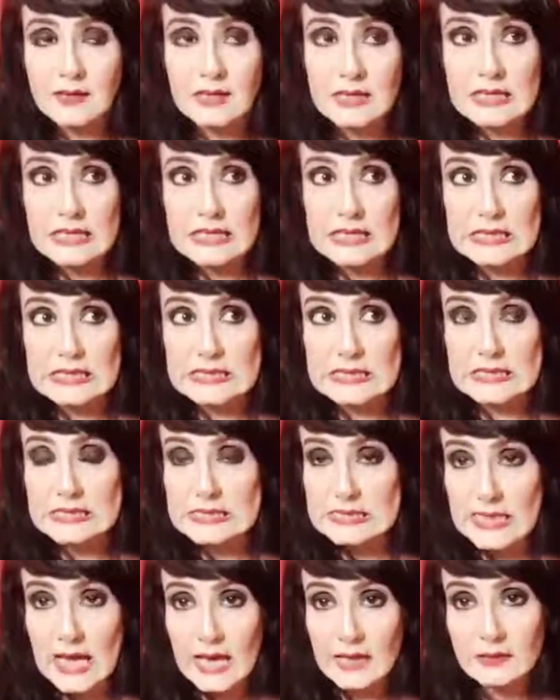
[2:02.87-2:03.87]
it's an
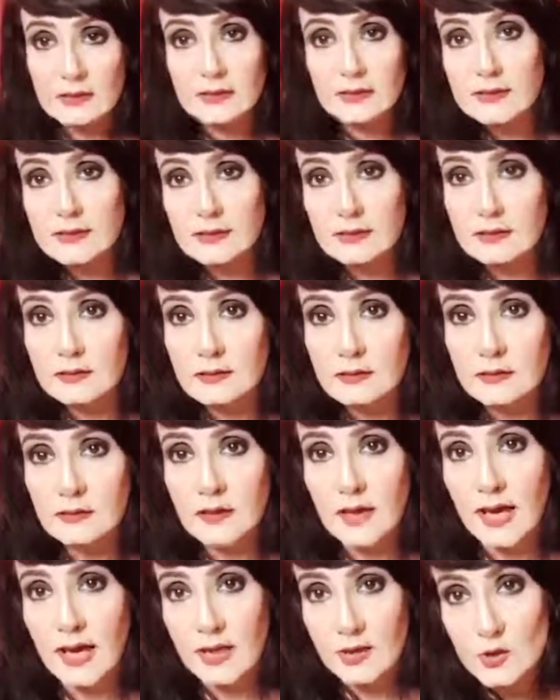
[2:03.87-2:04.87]
analytical
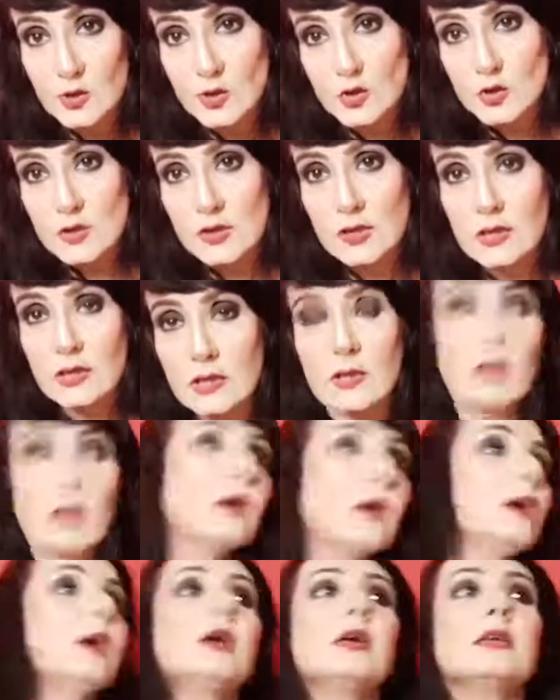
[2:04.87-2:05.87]
energy.
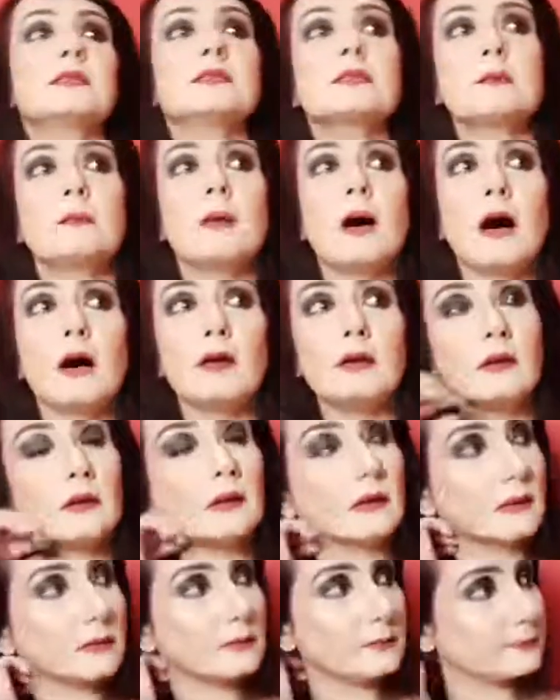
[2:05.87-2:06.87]
It's about
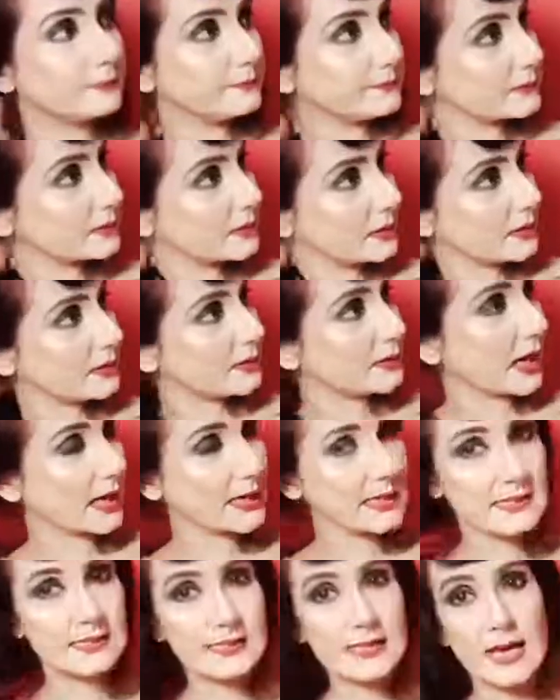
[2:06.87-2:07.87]

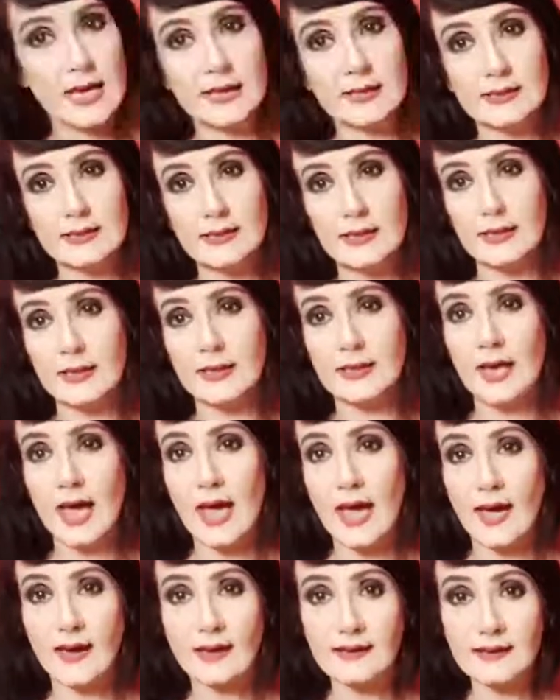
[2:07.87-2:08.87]
dissecting and
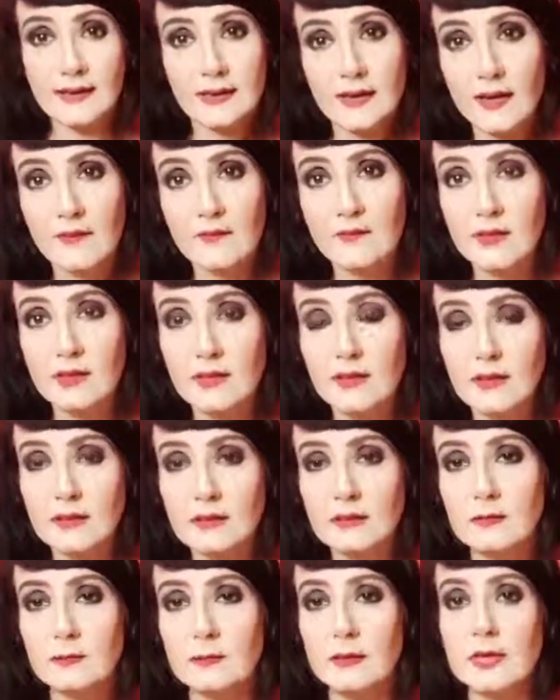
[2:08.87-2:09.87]
hacking everything
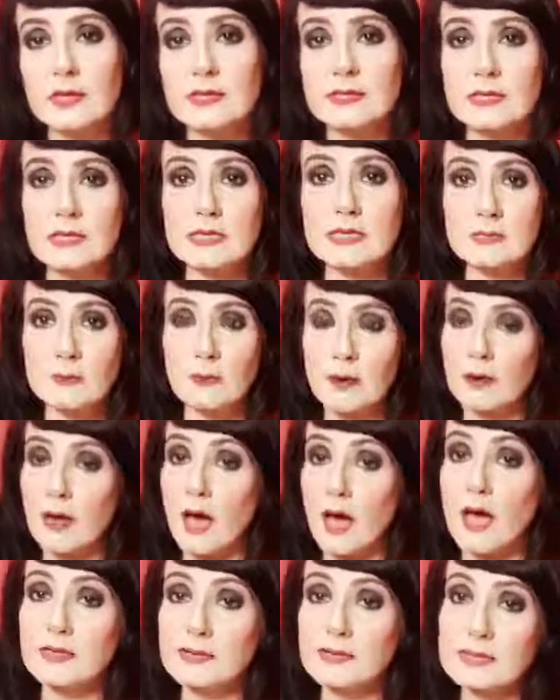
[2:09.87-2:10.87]
to bits. It's about
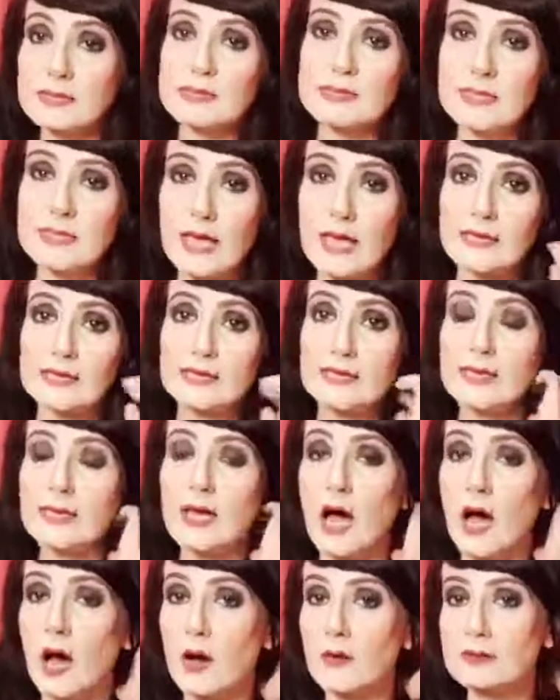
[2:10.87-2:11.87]
understanding
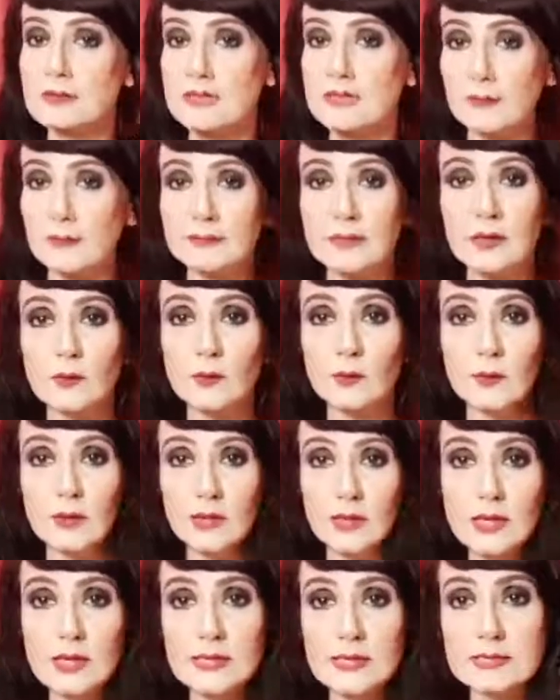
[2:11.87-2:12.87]
how something
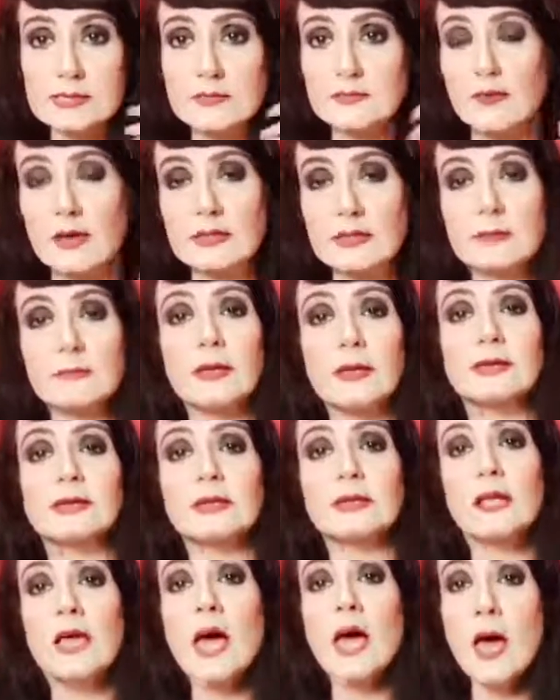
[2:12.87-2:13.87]
works, the
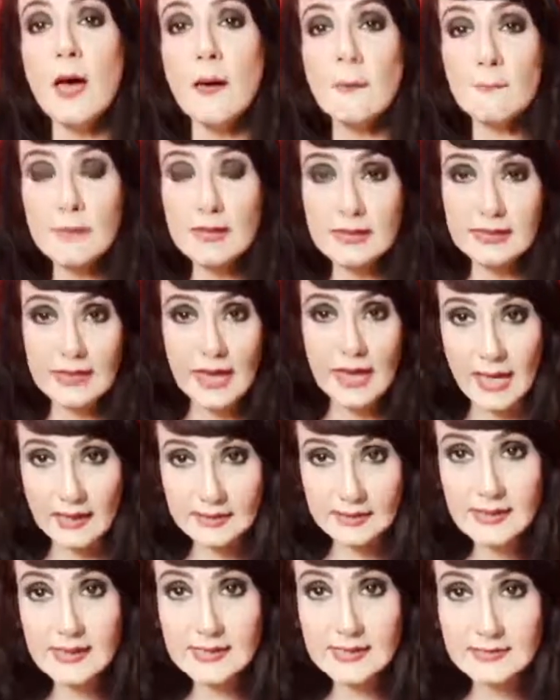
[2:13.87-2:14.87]
fundamental
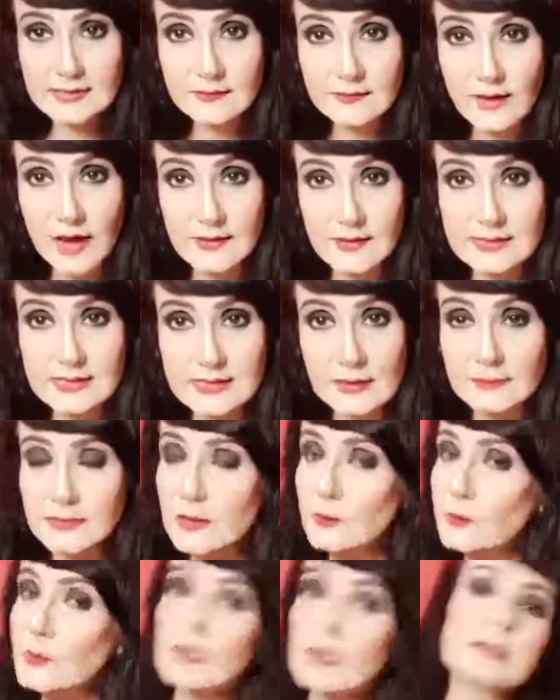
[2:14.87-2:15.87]
mechanics of how
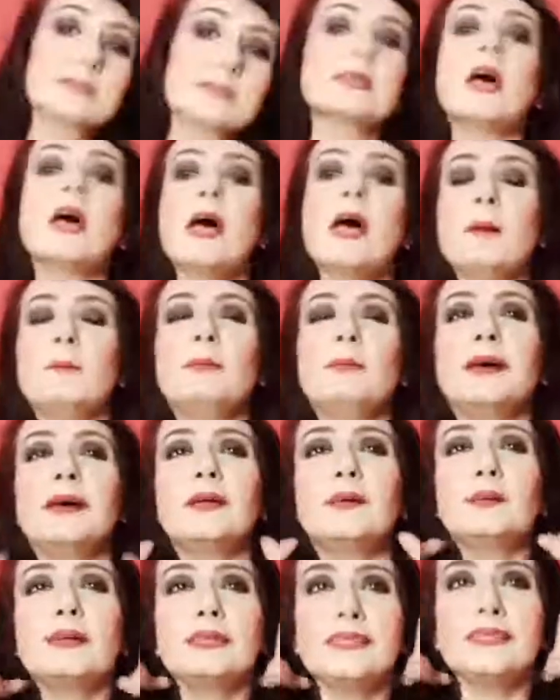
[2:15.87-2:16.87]
something works. But
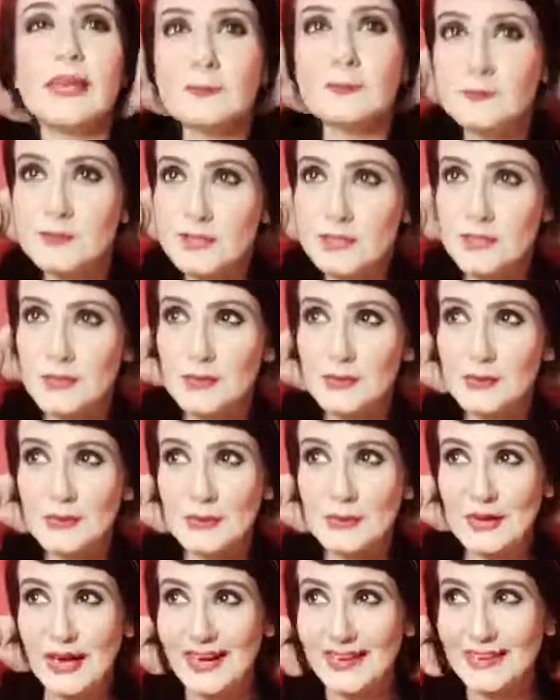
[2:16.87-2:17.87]
with Neptune, you
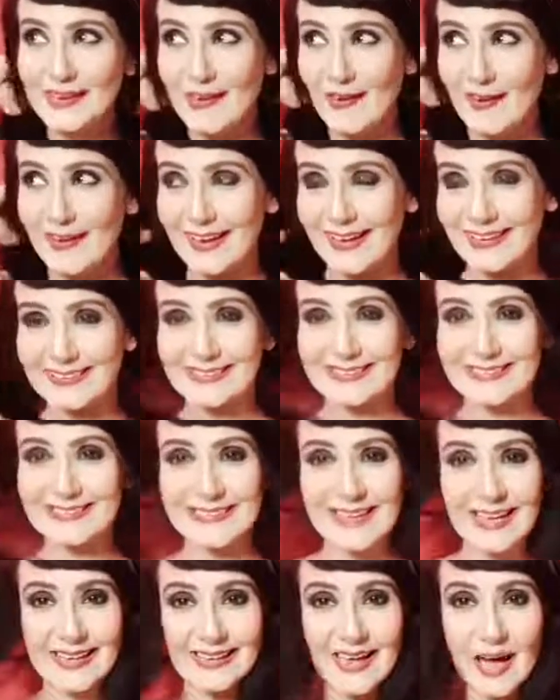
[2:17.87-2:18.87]
cannot
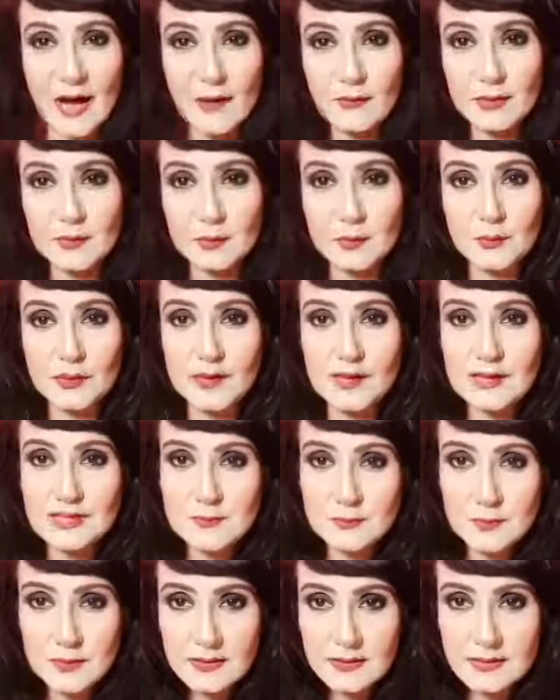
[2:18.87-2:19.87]
understand how it works
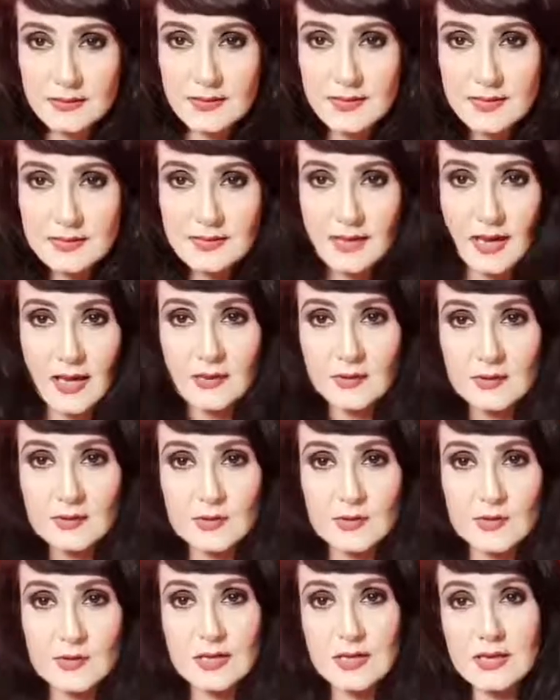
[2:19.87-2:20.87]
because this
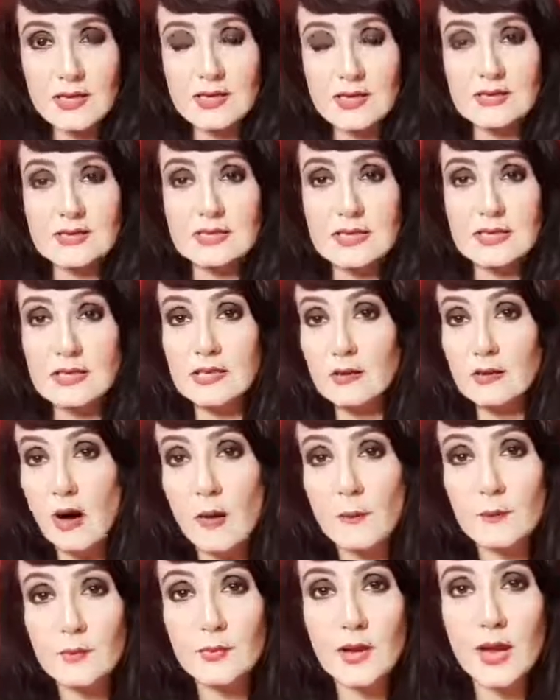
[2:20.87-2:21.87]
energy is
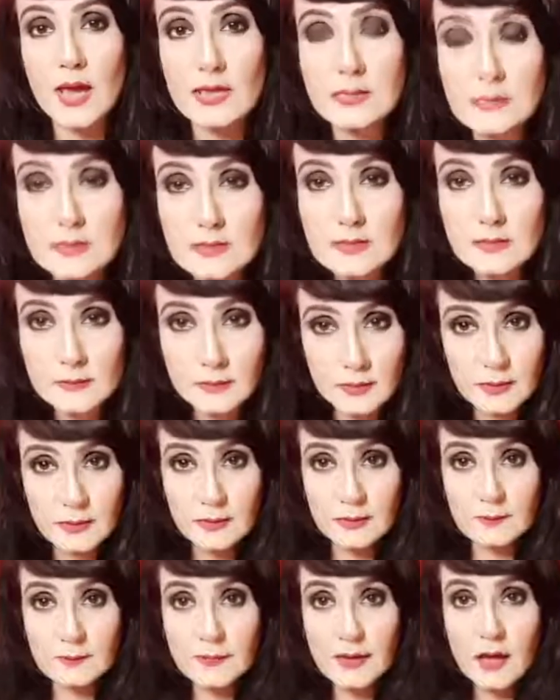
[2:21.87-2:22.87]

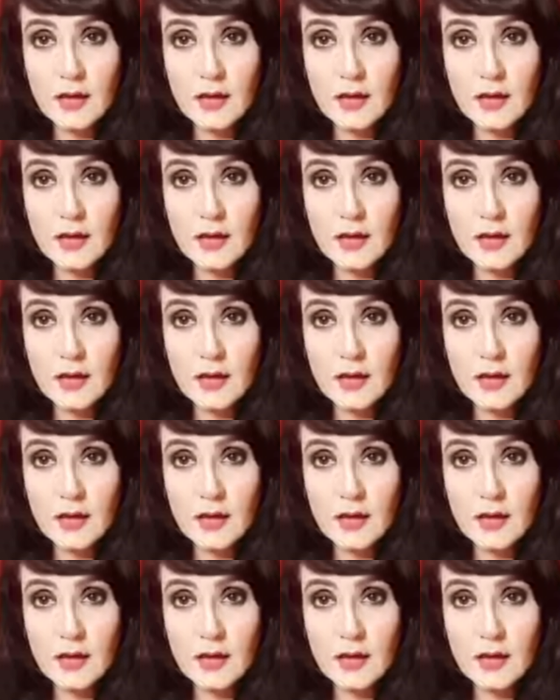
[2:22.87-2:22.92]
incomprehensible.